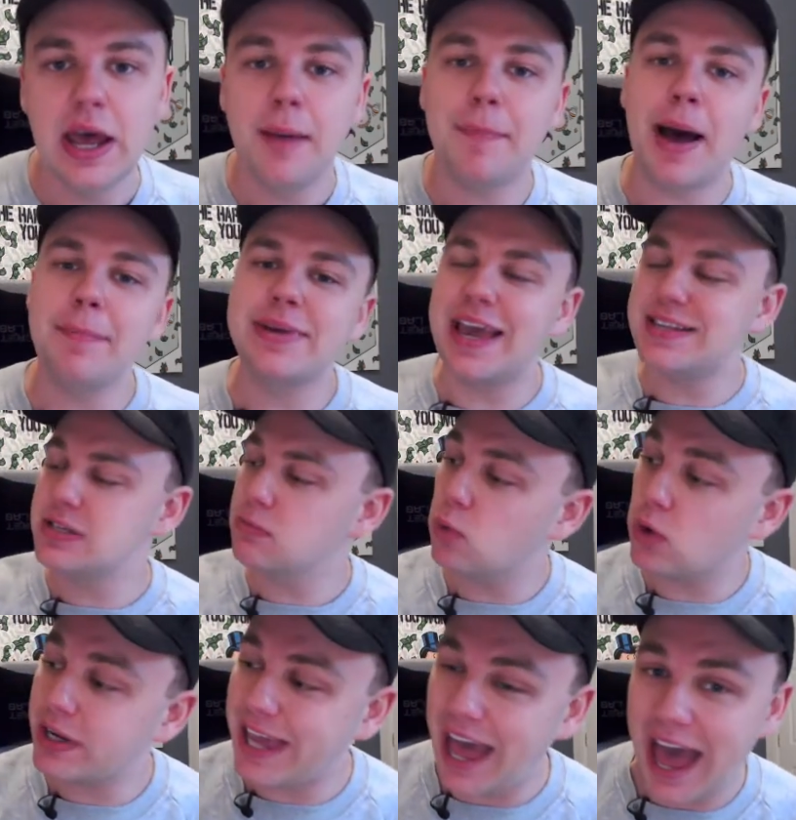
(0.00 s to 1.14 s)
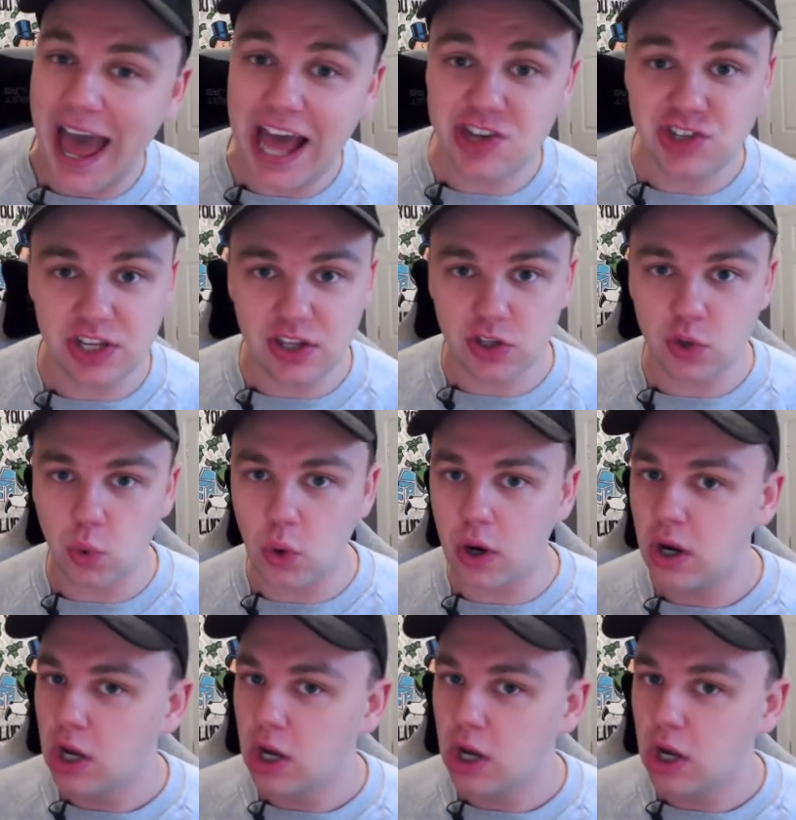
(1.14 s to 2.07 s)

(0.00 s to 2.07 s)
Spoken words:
but I'm getting more cash in the door.